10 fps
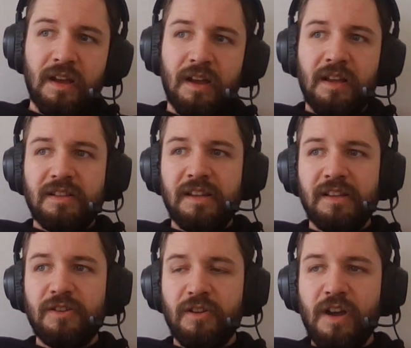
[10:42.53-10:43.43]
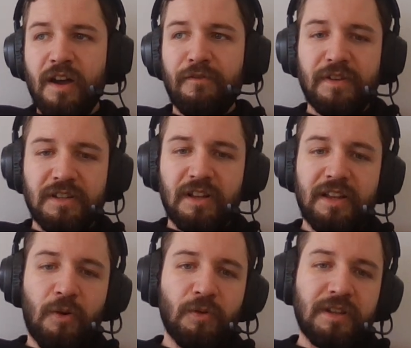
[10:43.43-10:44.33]
since you're not physically
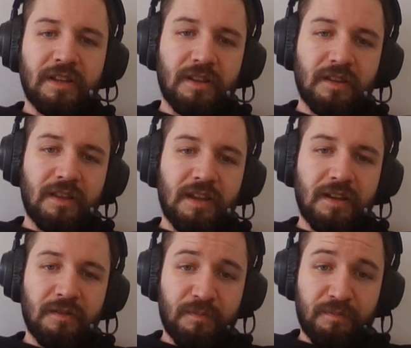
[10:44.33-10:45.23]
holding the